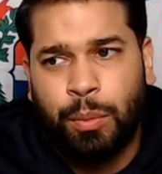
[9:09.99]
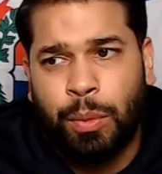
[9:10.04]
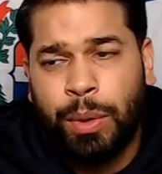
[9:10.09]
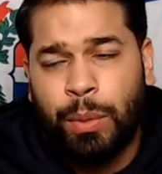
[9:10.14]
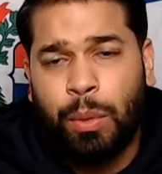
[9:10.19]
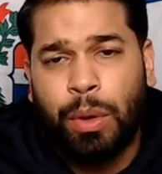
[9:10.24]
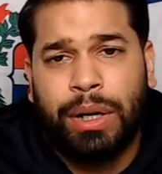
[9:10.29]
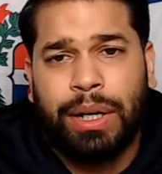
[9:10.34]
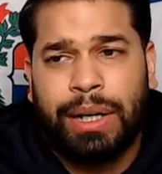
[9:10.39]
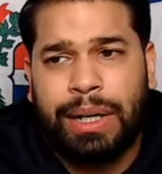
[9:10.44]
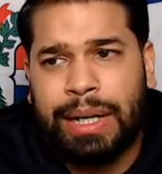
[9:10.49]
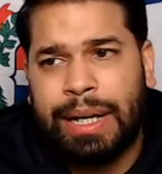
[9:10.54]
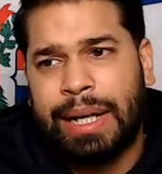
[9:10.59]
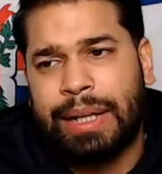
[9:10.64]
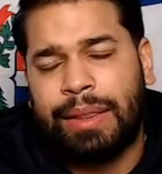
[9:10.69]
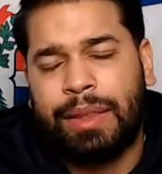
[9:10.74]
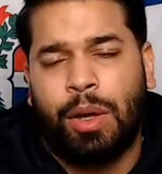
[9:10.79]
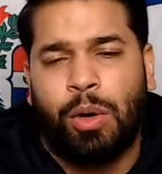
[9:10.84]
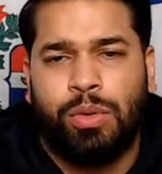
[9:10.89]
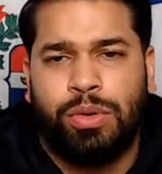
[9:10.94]
We wanted to
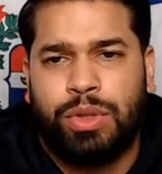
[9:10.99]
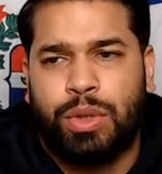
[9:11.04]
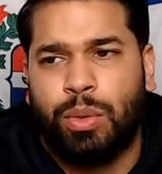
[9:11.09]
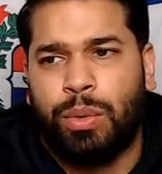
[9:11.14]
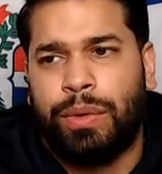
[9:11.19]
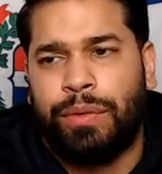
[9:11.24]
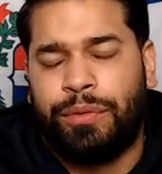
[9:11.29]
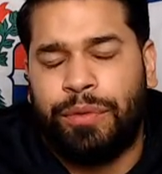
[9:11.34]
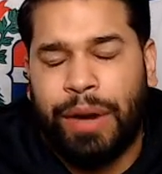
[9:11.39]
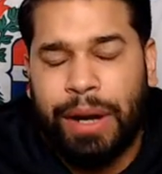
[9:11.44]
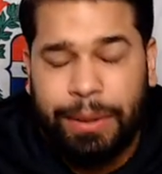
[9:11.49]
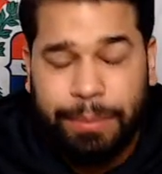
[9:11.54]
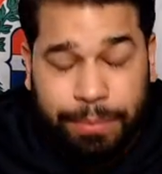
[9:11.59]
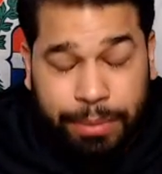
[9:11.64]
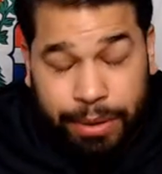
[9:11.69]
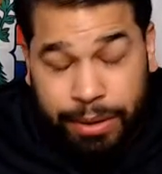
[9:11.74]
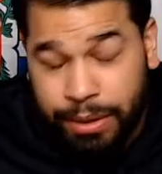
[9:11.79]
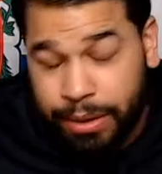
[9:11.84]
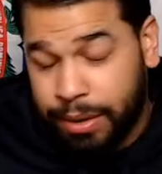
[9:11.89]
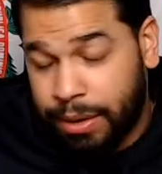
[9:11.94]
get those two to fight,
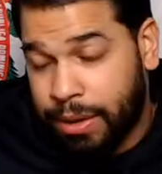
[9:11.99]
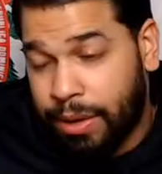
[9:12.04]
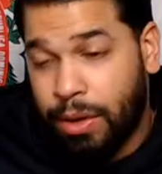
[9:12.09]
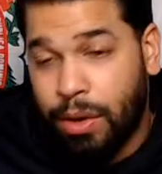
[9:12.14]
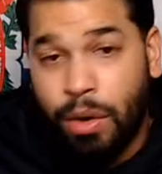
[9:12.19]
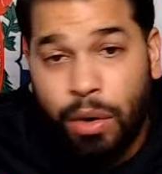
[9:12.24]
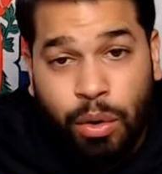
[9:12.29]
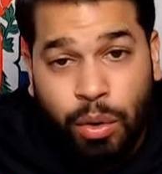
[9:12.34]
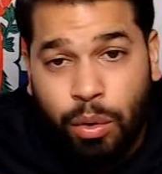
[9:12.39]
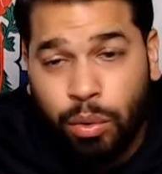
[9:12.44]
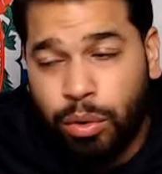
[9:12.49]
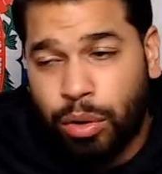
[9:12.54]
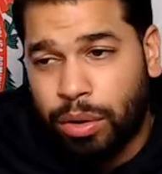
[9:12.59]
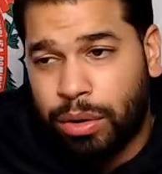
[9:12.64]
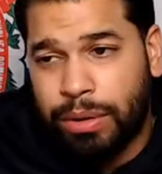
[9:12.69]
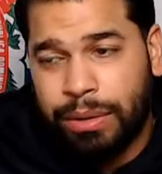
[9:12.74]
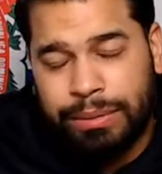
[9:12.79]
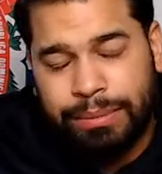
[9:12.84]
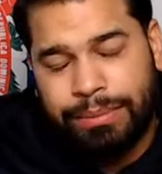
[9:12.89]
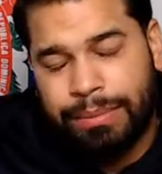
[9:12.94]
but who
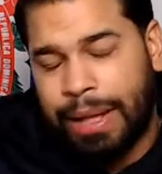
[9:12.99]
knows?